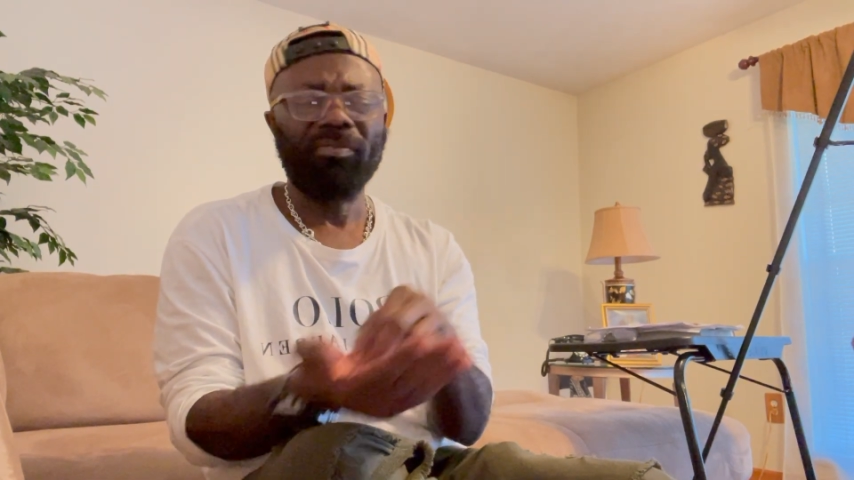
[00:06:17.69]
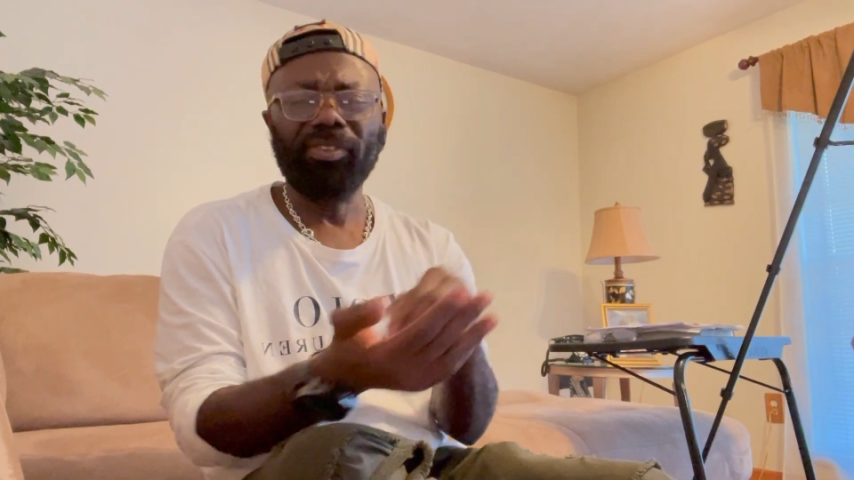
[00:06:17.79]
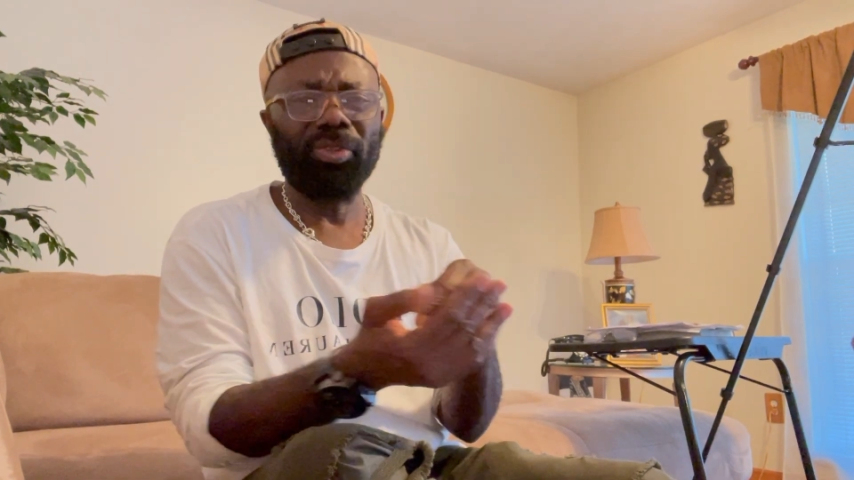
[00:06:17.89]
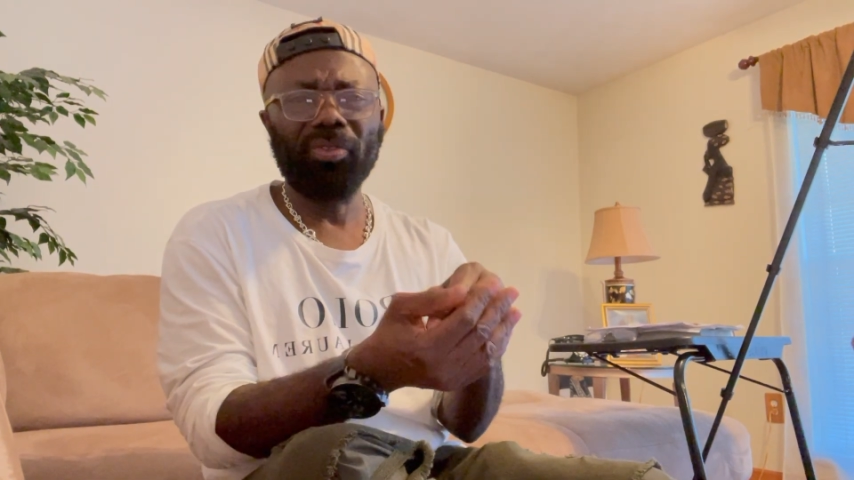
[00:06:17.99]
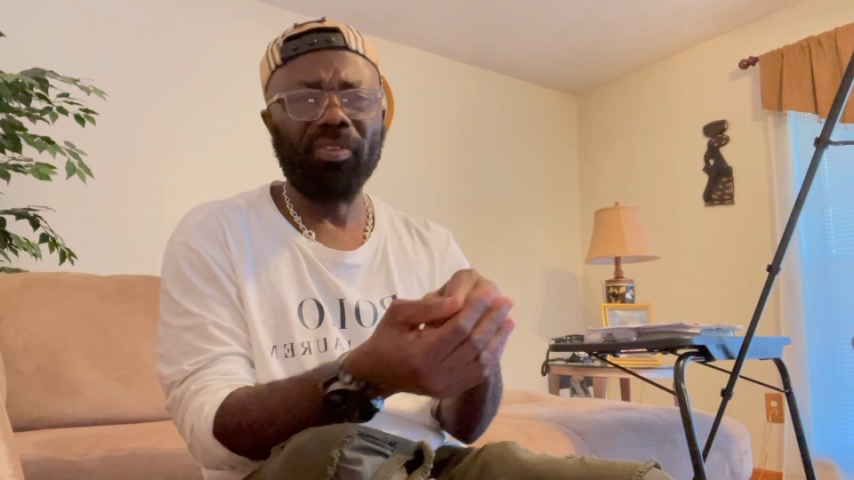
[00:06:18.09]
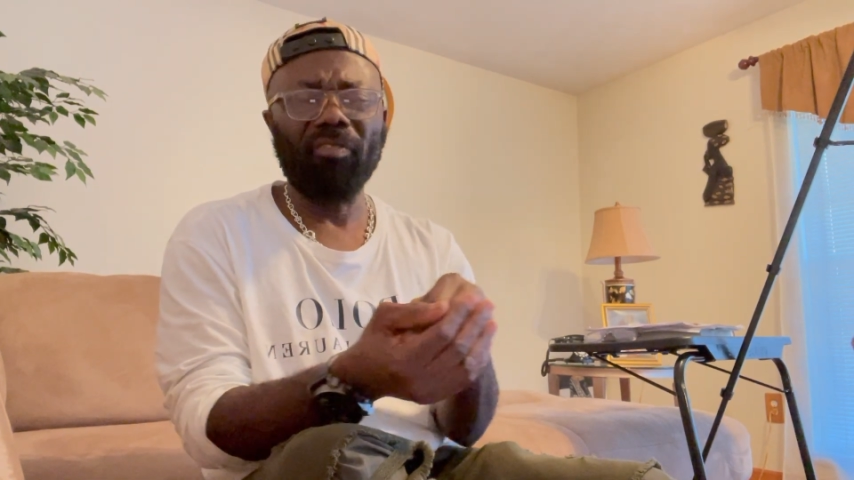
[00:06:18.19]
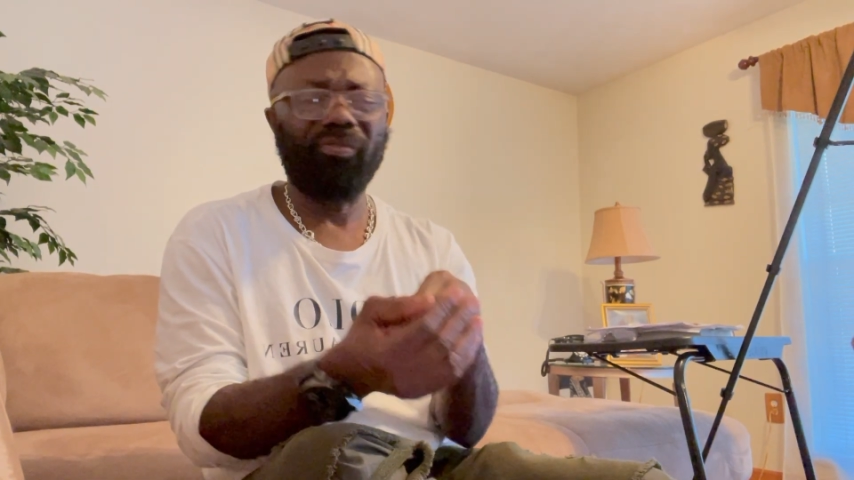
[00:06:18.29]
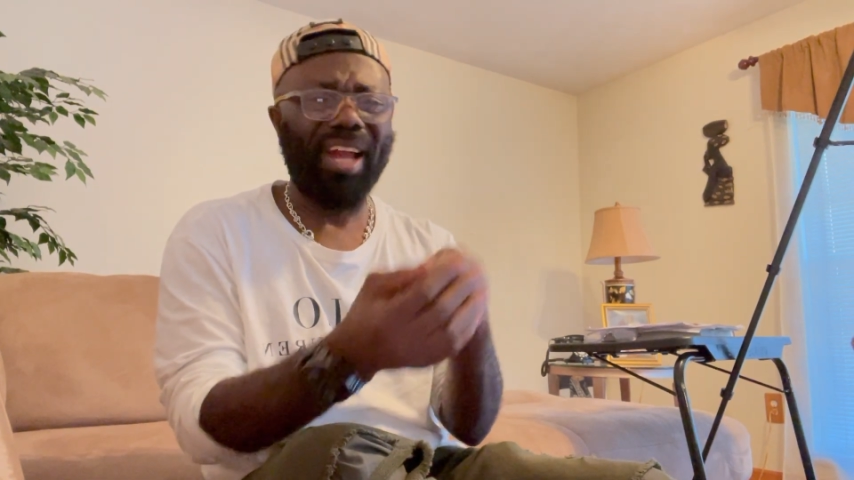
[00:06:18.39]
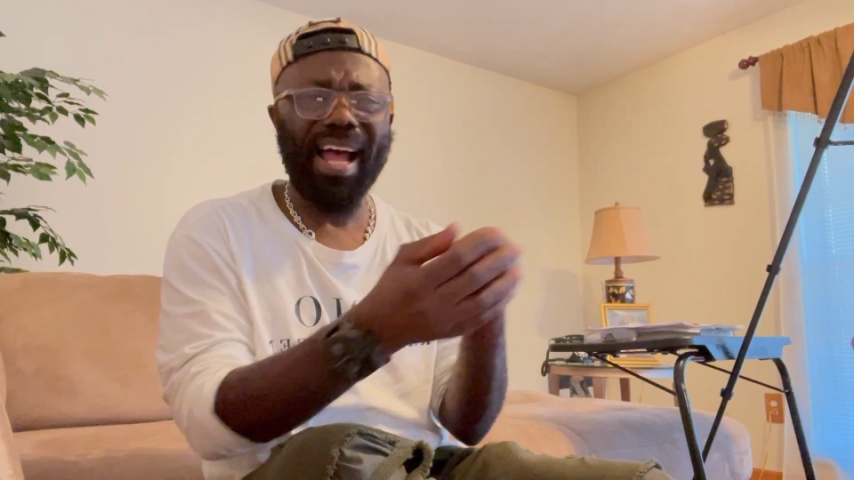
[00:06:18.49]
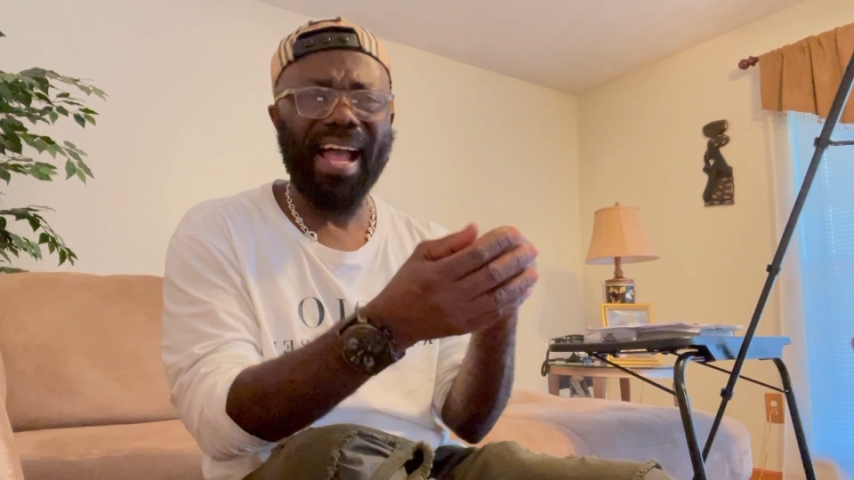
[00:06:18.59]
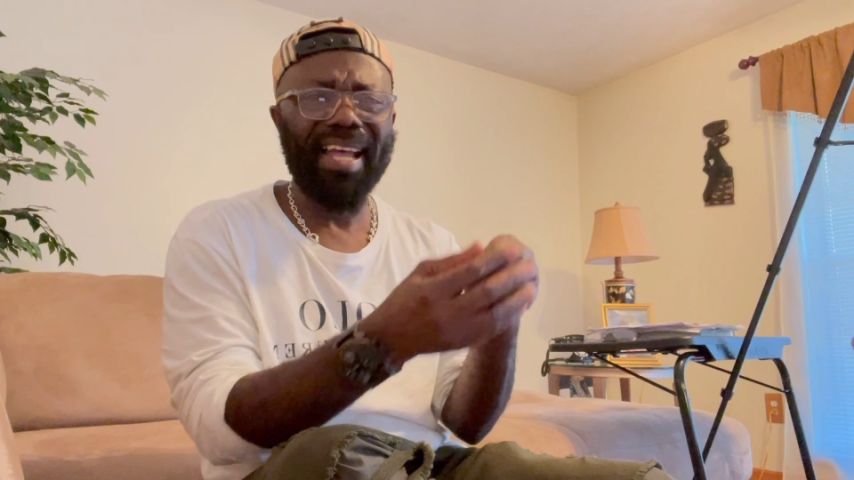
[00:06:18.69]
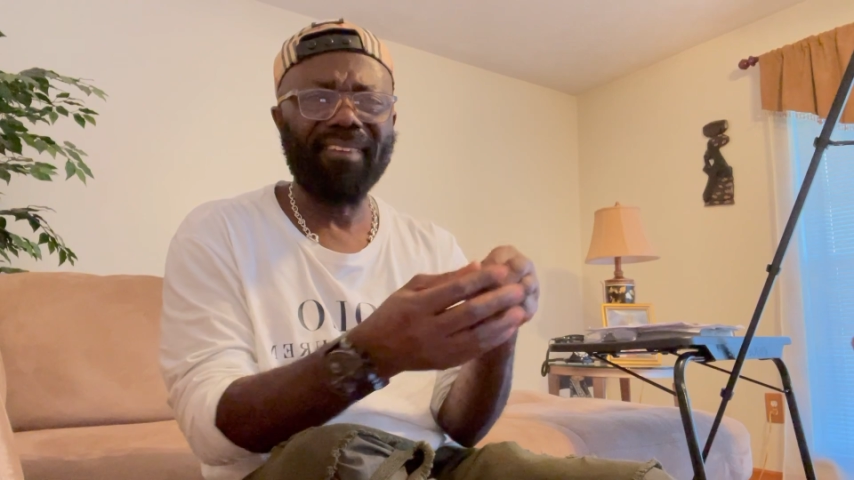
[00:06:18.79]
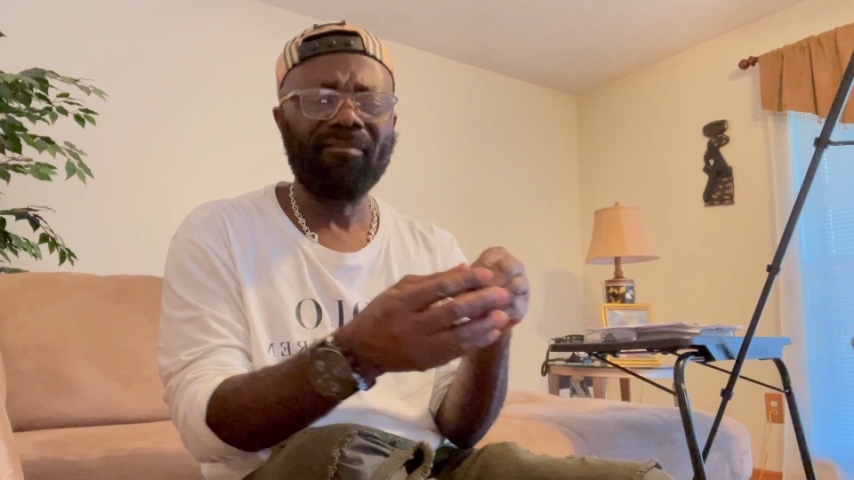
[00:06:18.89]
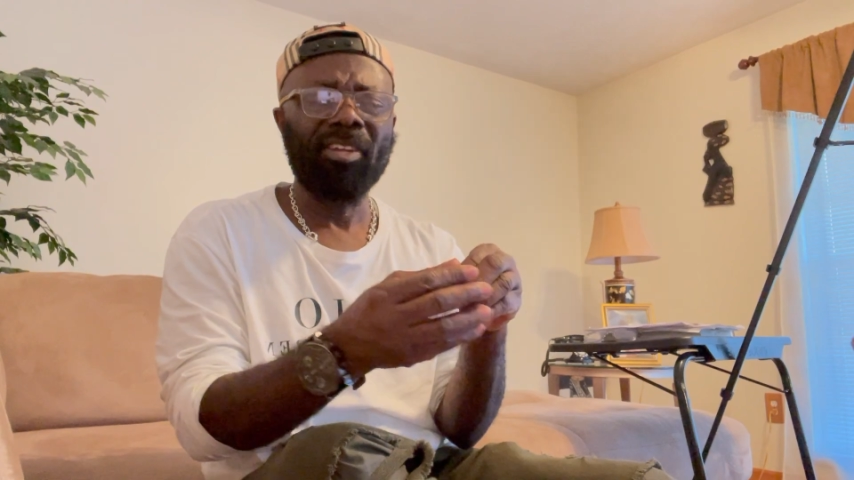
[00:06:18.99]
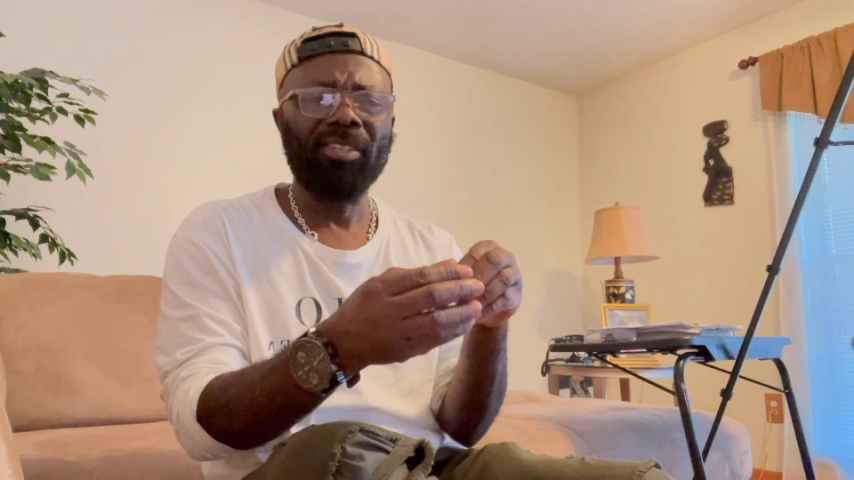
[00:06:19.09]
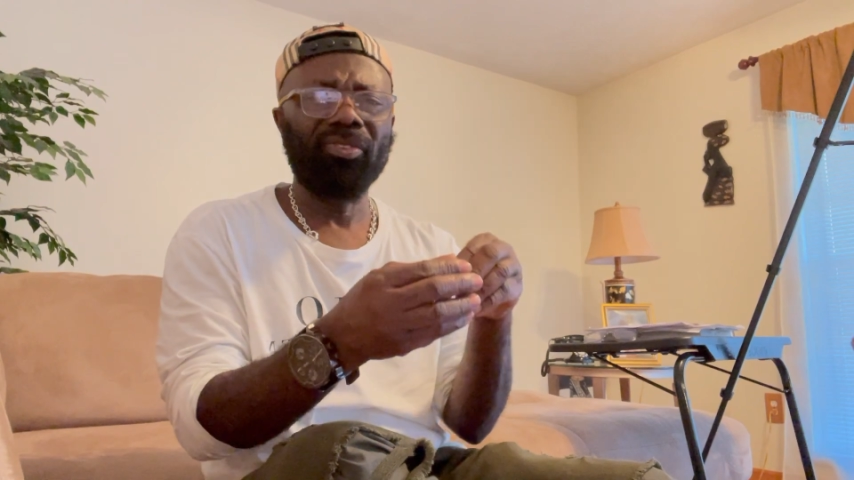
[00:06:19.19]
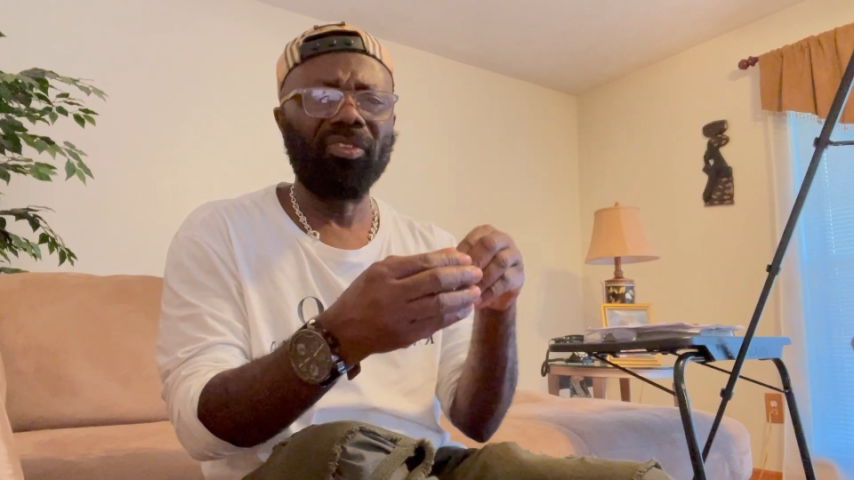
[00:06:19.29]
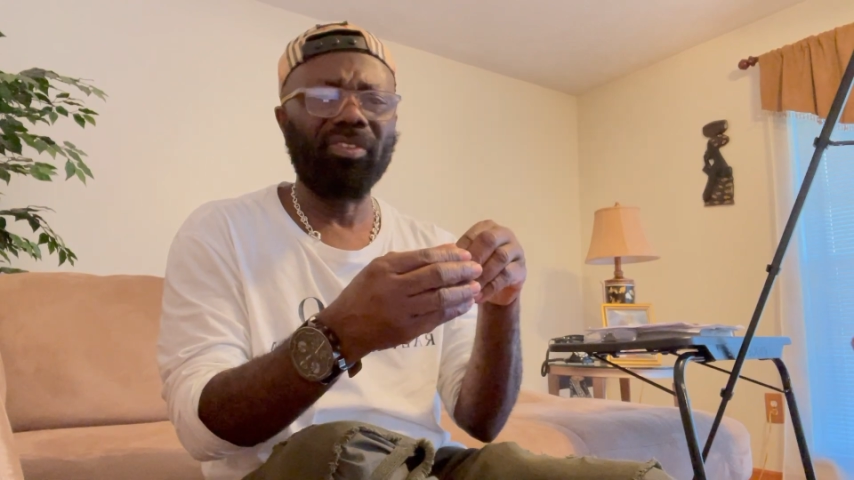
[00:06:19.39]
to fly to,